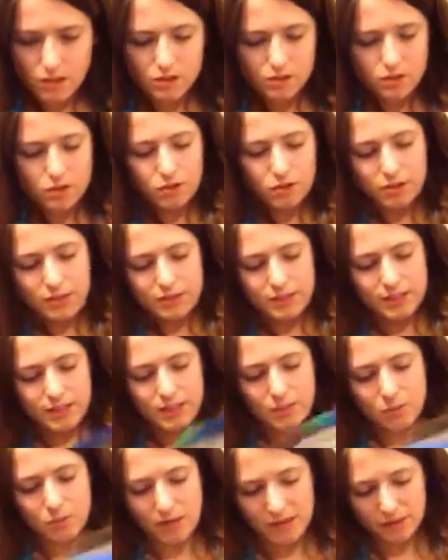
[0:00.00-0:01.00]
So let's
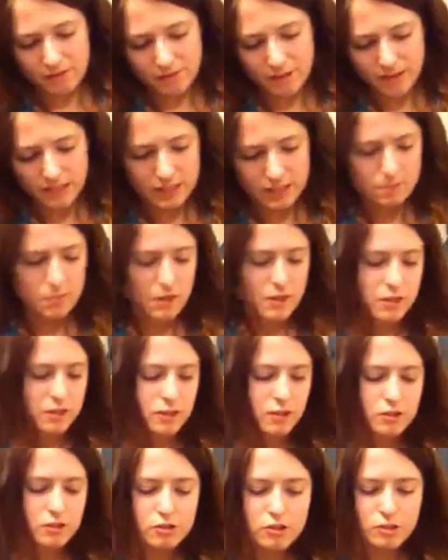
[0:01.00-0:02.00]
see where I can find spots to
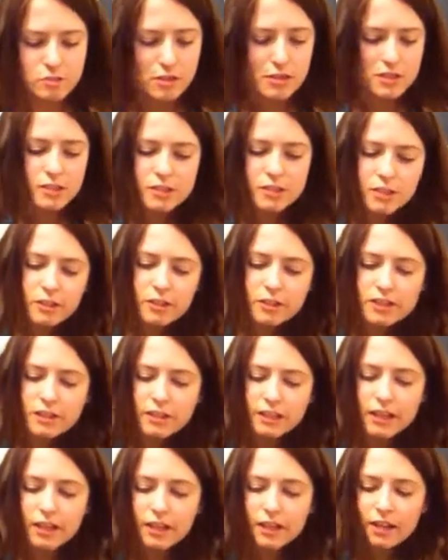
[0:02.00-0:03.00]
start trimming.
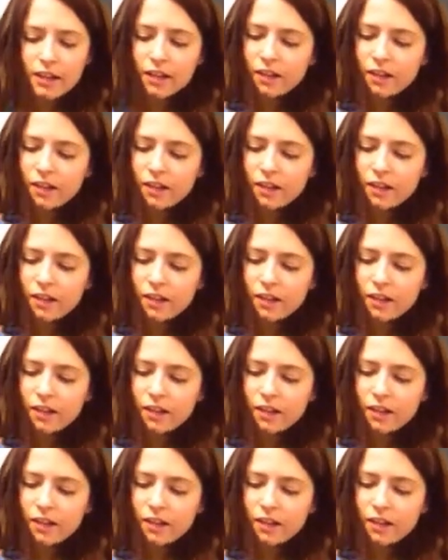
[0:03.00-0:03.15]
Seriously.